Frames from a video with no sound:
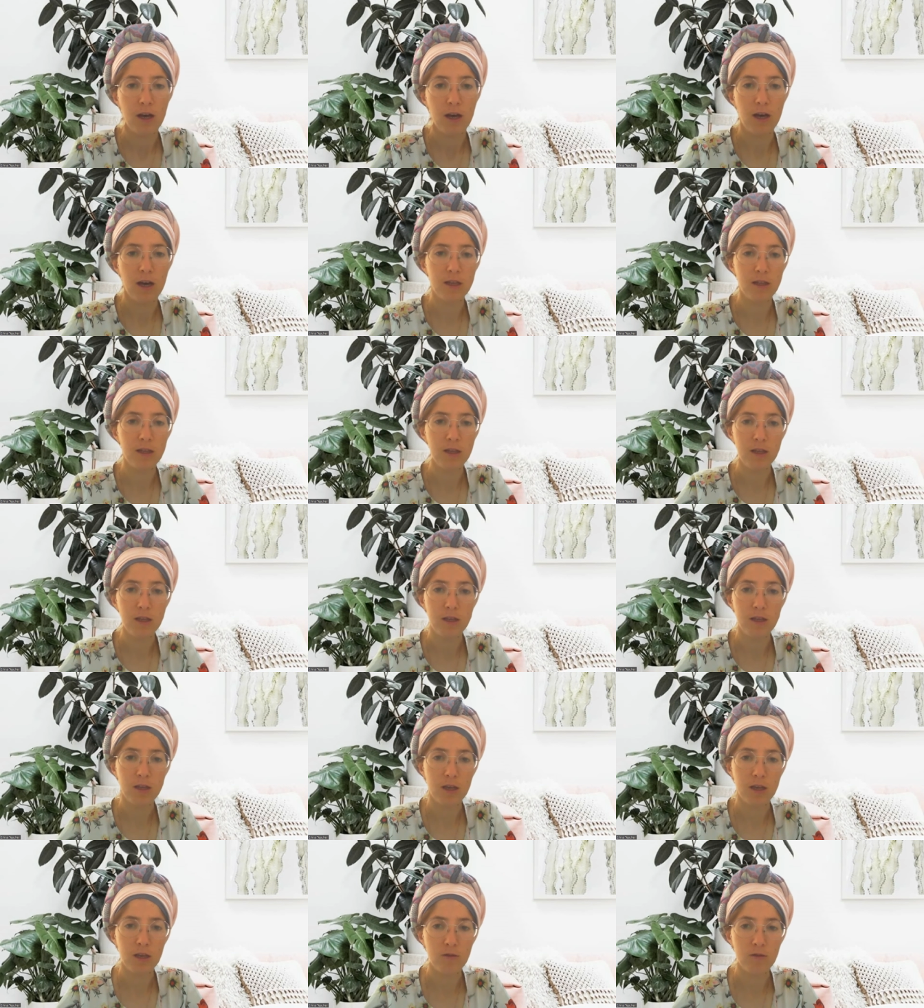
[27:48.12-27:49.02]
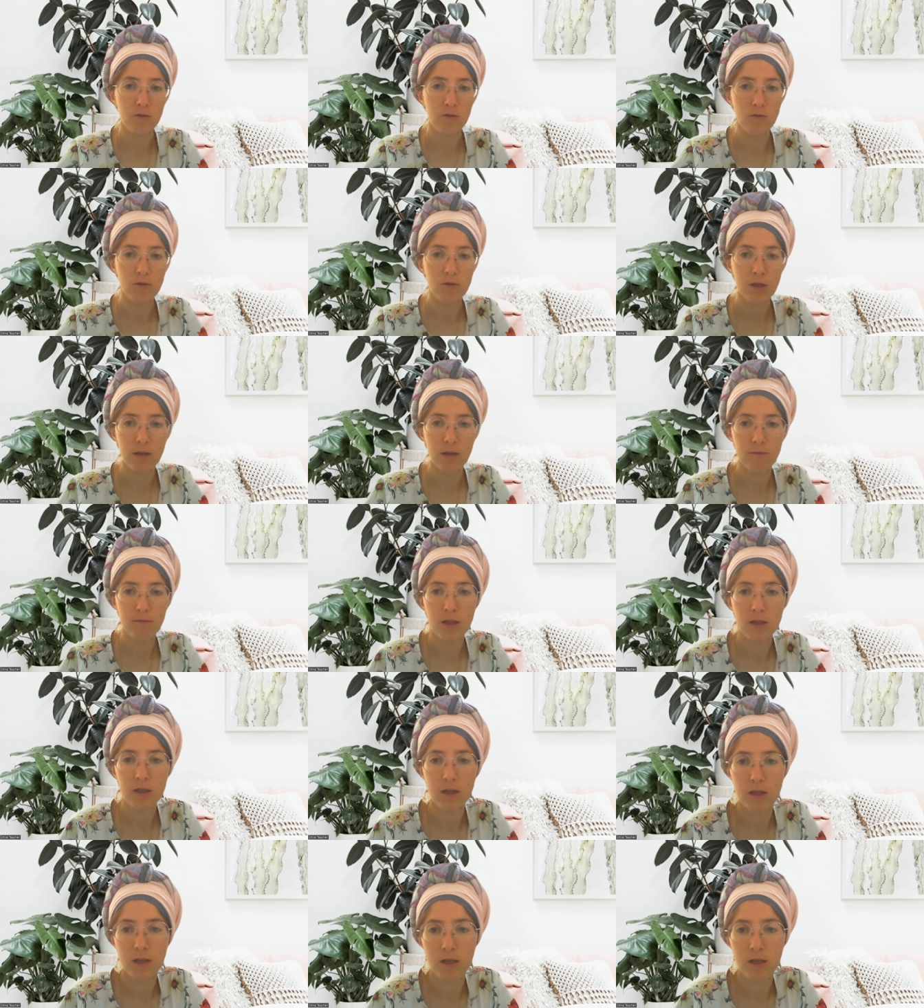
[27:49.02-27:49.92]
I need to do something
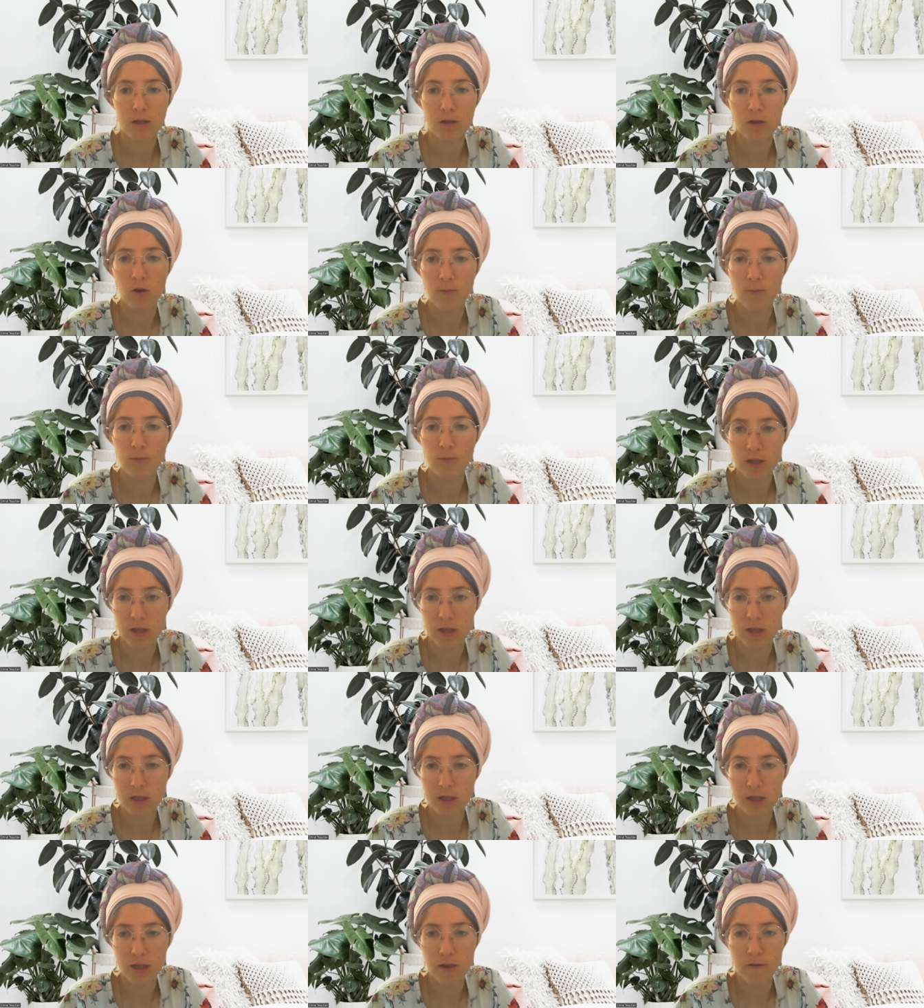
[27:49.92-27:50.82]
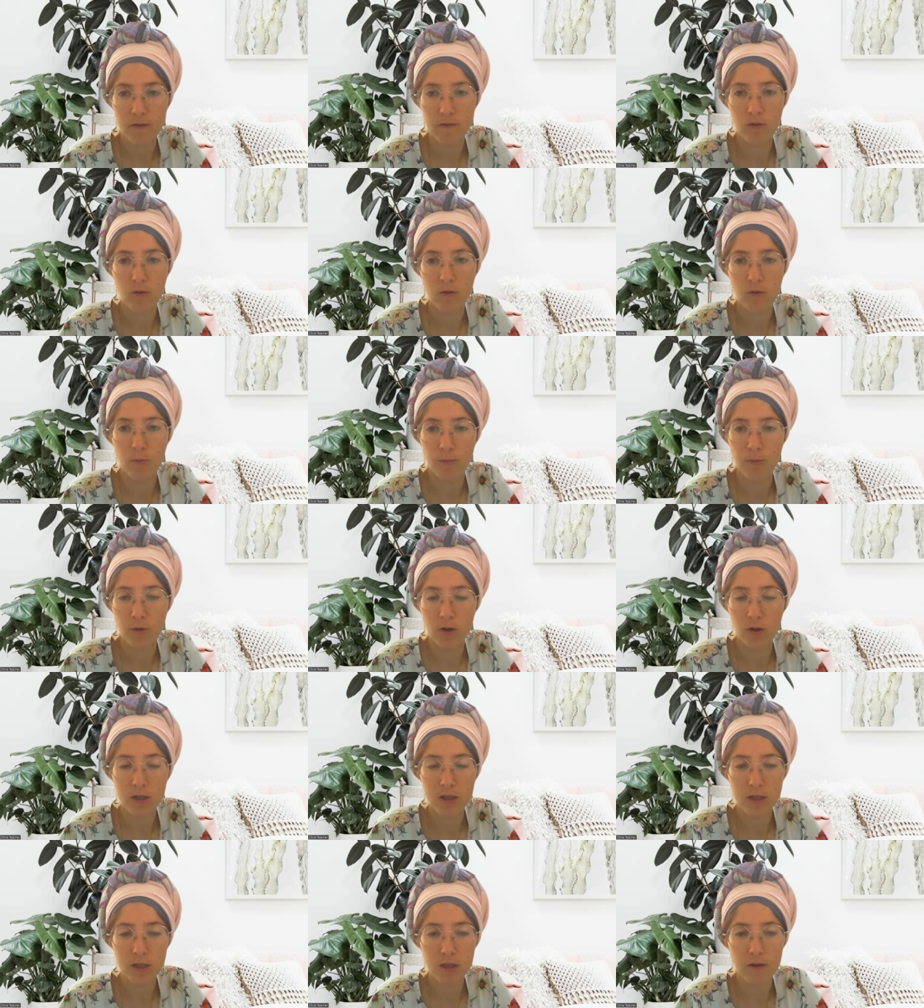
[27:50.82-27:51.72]
that is obsessive or
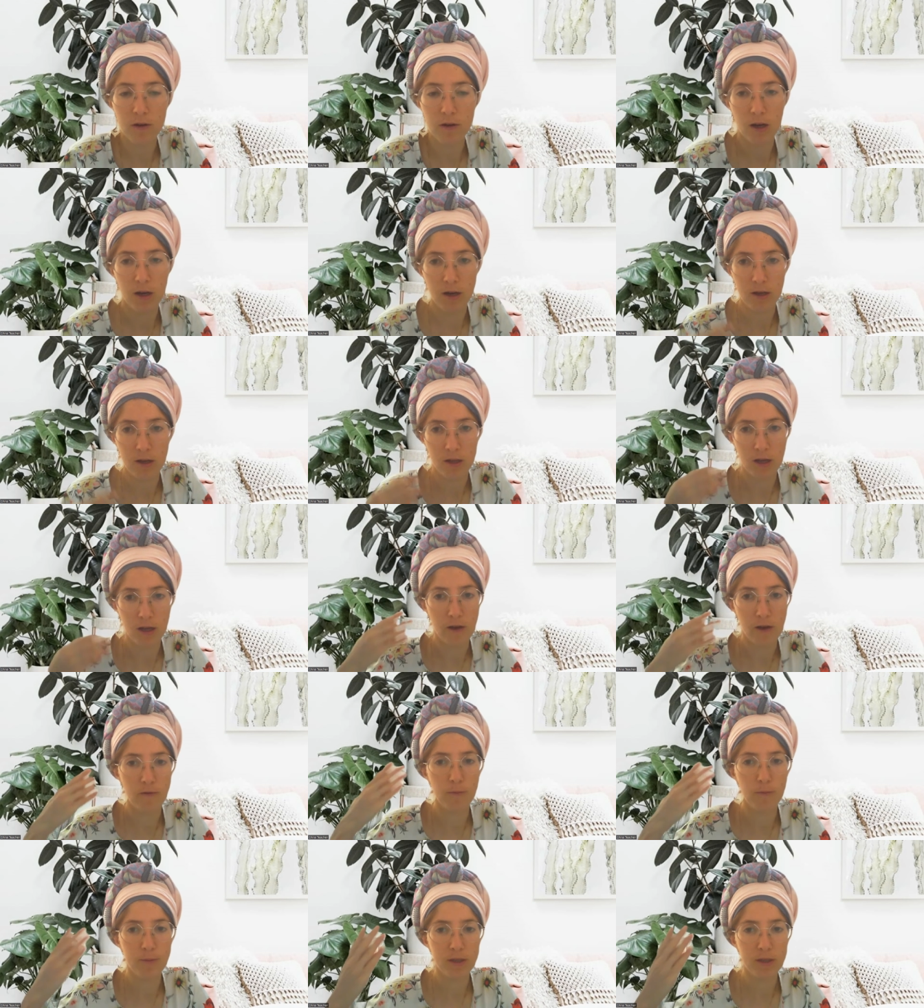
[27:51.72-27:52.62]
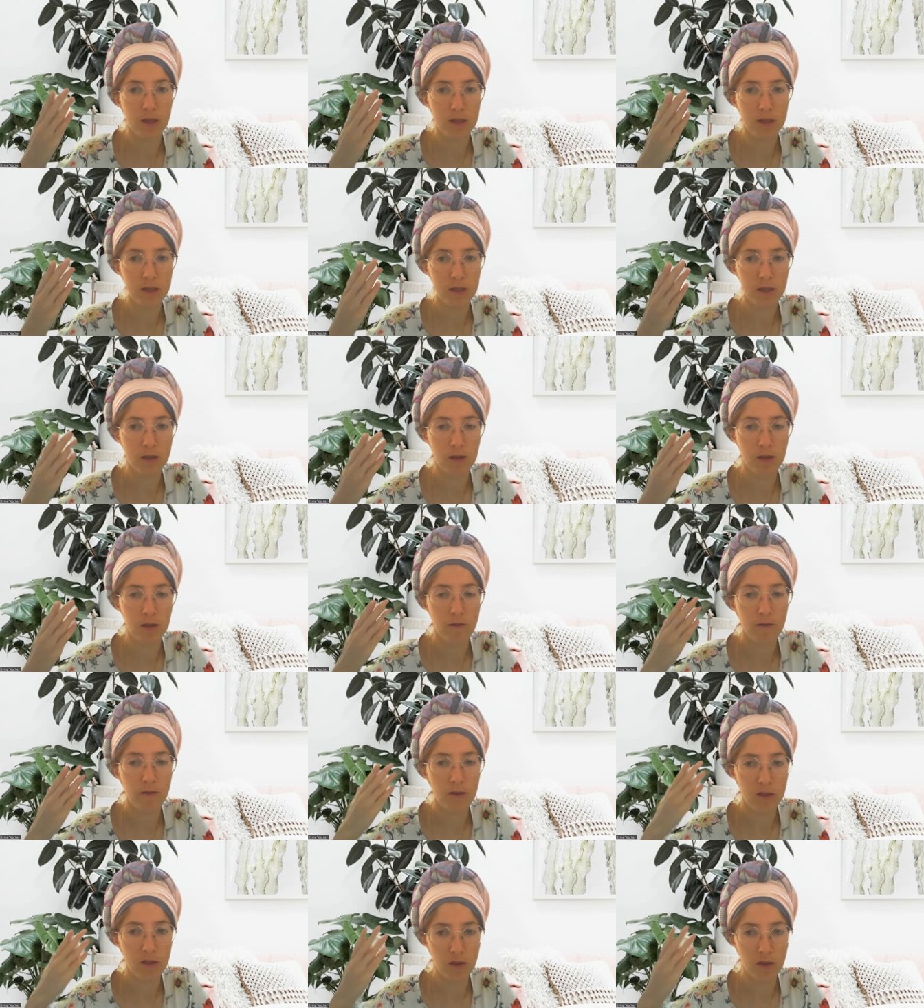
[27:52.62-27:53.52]
compulsive, I have obsessive
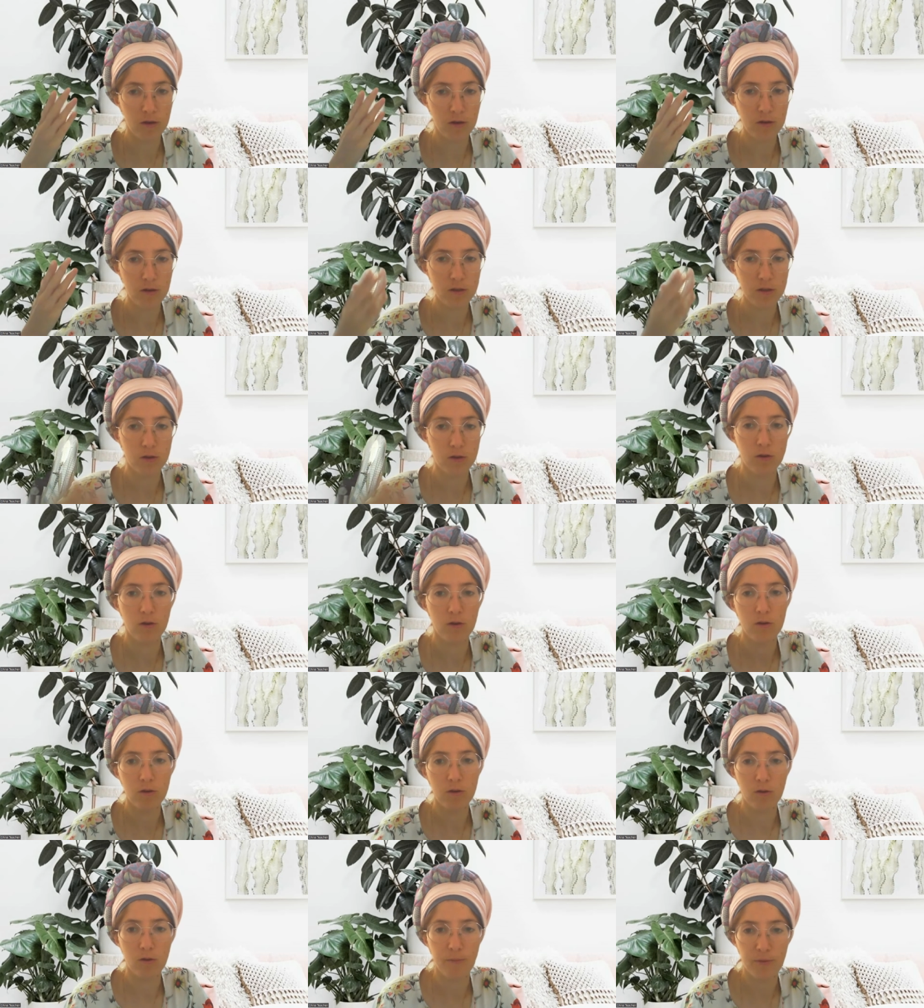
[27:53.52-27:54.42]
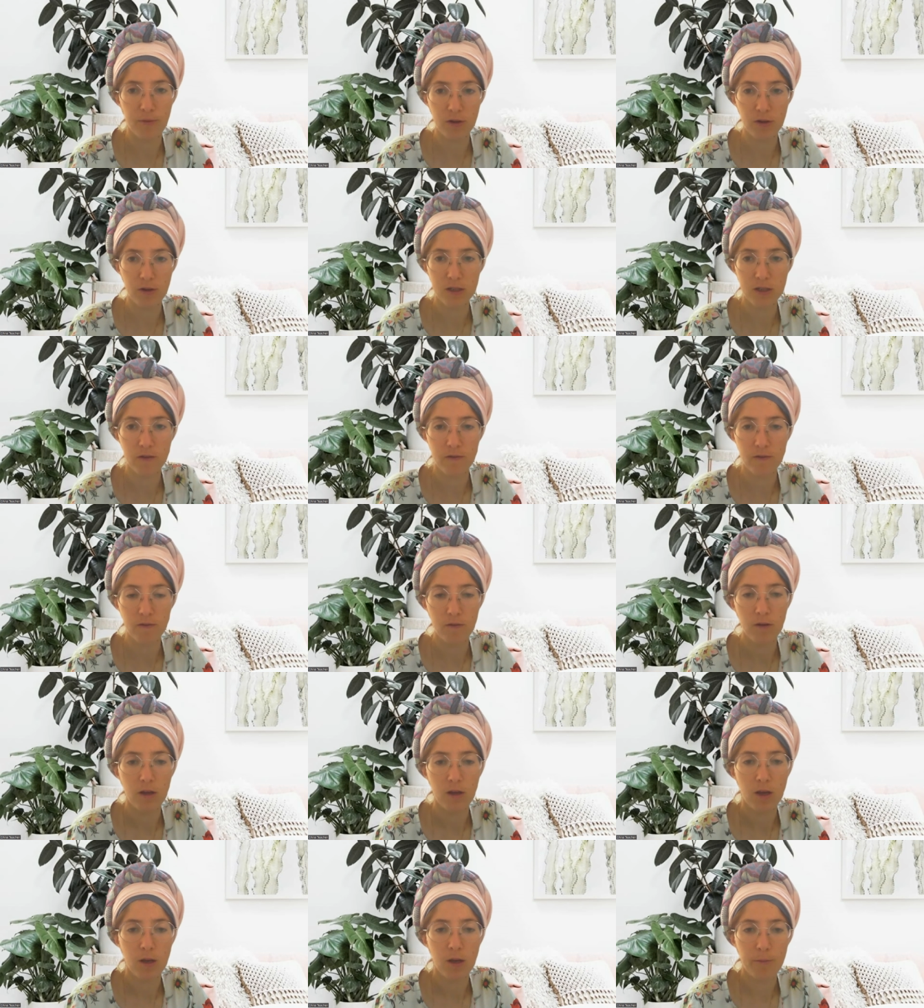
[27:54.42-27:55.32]
thoughts or compulsive
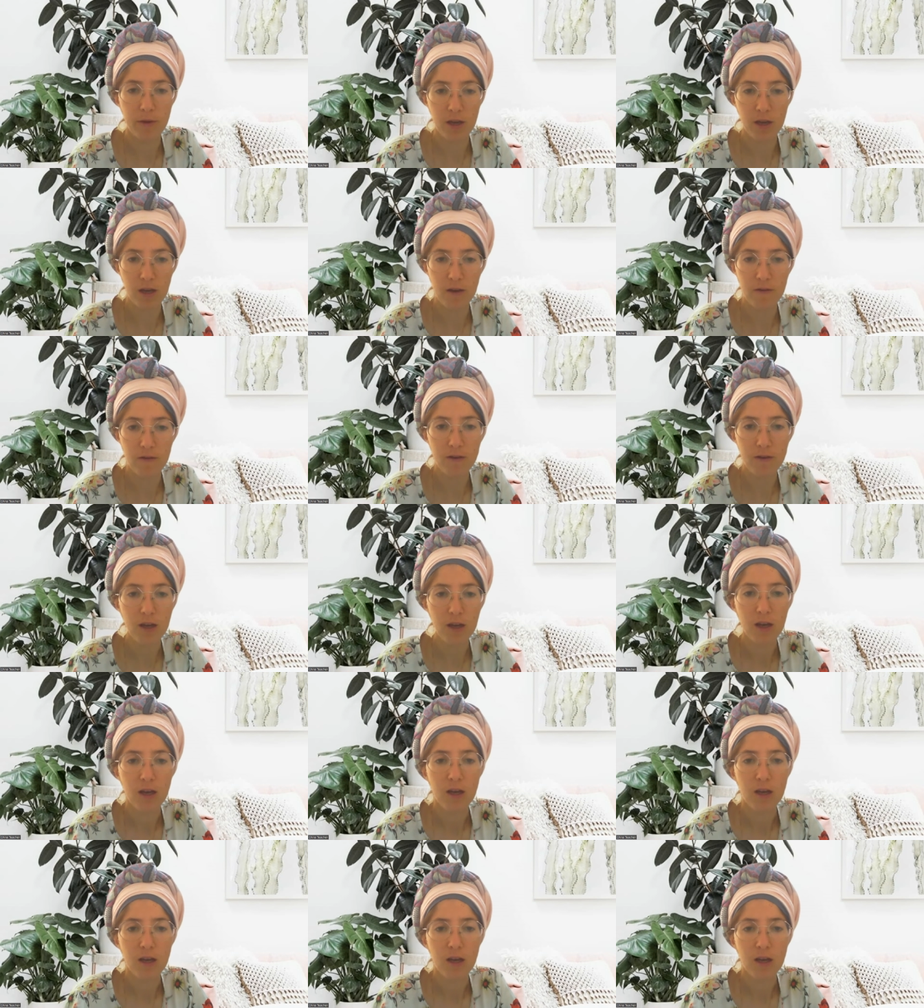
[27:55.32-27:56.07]
behavior.